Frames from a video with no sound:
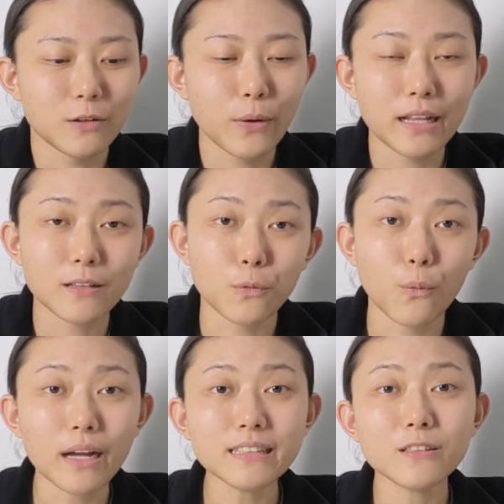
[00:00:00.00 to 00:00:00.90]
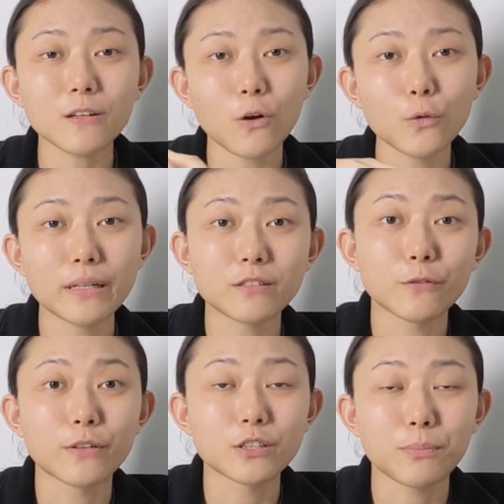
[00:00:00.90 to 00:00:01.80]
well, one always
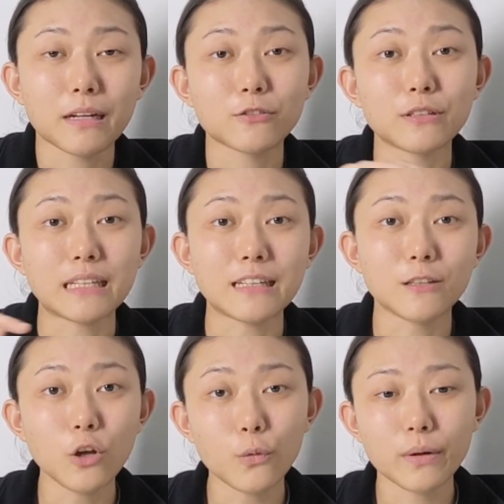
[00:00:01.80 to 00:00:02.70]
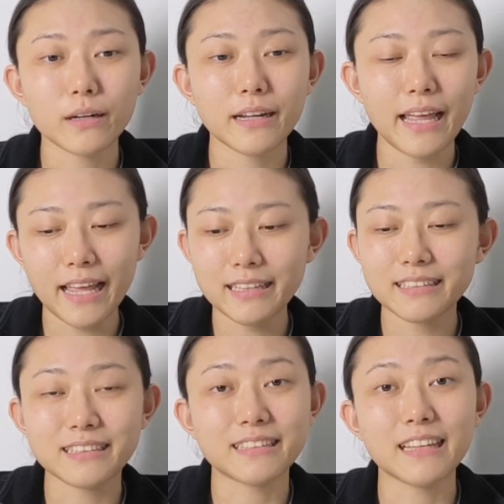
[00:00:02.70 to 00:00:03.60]
reverts back to the lower
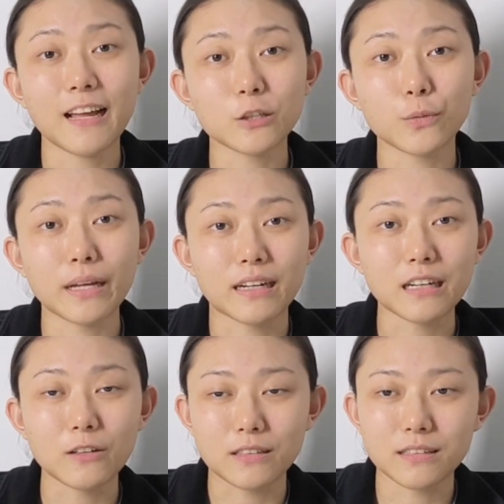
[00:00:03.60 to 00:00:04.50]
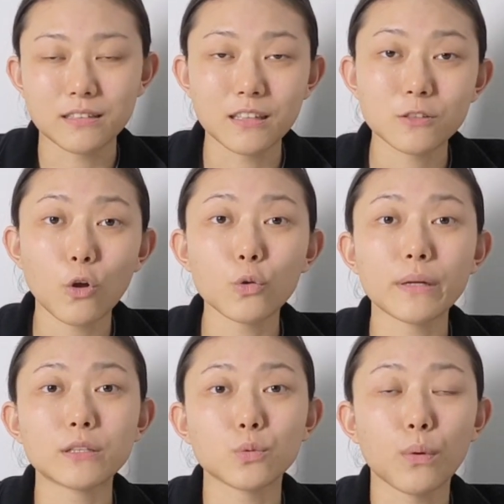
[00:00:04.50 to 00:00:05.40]
and the other way around. There's
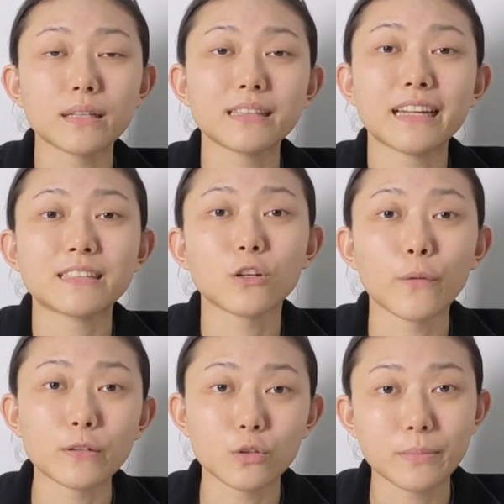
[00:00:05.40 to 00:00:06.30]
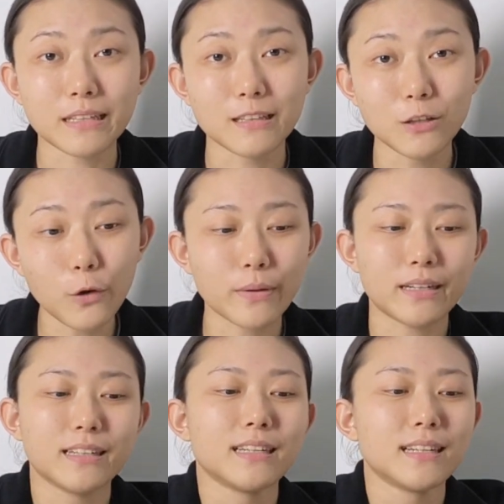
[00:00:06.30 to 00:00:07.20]
always one that is going to be
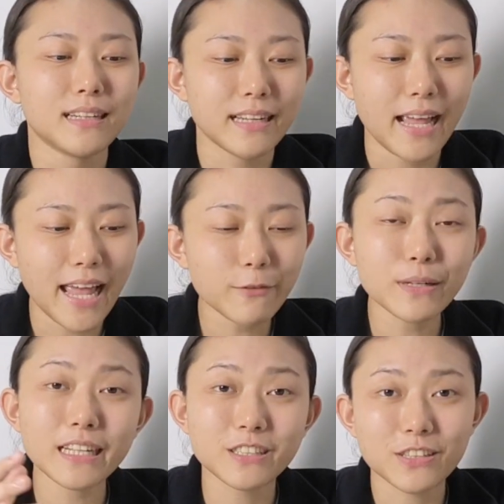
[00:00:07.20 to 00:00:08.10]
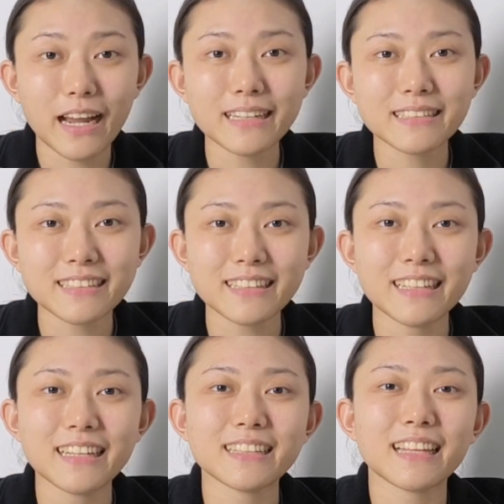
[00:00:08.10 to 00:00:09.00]
lower. And when I try
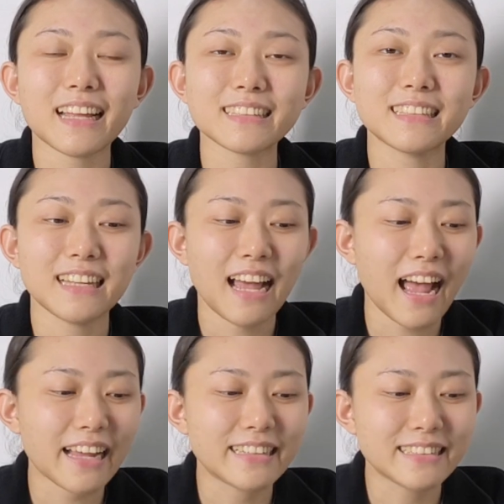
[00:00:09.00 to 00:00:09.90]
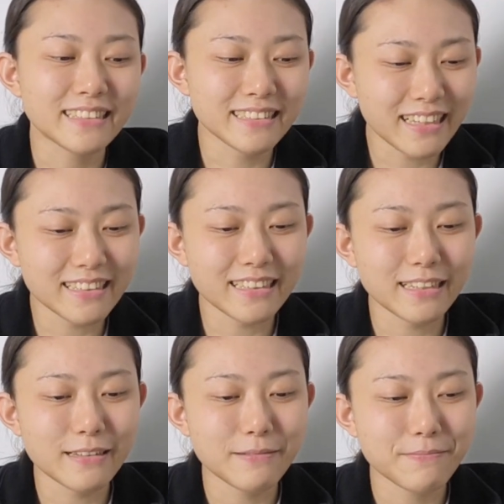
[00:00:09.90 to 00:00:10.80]
setting it at the high
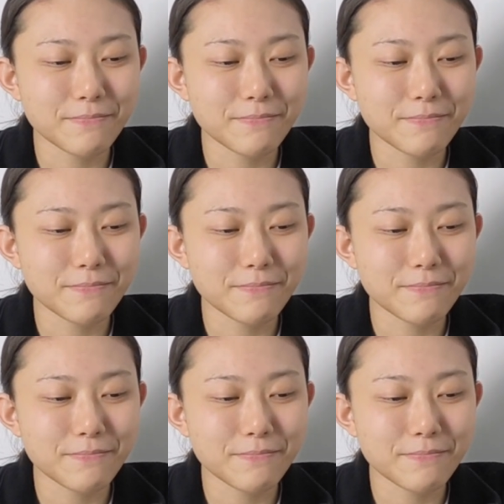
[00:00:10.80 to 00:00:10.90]
setting,